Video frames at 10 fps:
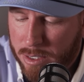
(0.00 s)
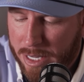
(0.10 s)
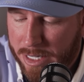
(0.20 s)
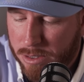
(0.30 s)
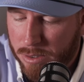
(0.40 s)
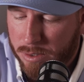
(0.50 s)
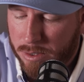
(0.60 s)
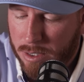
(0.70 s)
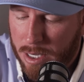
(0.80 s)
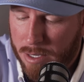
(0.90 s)
Okay, so
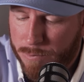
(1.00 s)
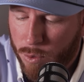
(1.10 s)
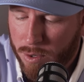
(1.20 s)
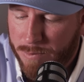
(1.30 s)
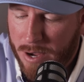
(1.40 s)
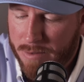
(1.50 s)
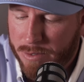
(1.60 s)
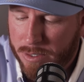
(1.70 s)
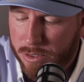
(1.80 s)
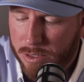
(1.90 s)
uh, four to five
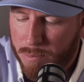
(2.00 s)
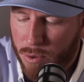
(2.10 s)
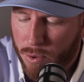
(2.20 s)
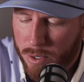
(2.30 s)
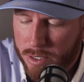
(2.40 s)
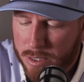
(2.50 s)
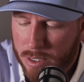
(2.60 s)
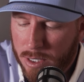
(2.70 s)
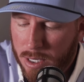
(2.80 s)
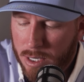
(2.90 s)
support
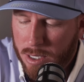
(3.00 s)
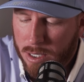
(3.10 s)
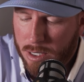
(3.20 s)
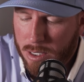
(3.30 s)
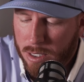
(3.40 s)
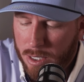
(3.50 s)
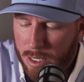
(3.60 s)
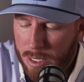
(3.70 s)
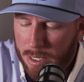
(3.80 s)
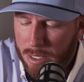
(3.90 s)

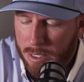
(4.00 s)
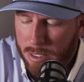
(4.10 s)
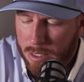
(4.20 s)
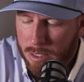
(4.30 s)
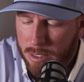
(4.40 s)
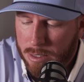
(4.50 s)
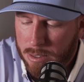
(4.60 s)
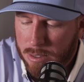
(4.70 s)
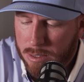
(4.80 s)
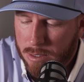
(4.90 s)

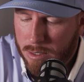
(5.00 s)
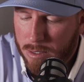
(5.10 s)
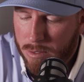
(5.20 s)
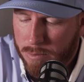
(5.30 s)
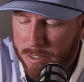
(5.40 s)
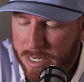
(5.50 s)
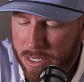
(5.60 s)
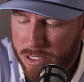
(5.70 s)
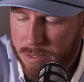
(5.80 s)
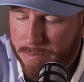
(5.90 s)
and
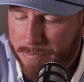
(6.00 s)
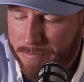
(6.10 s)
retention.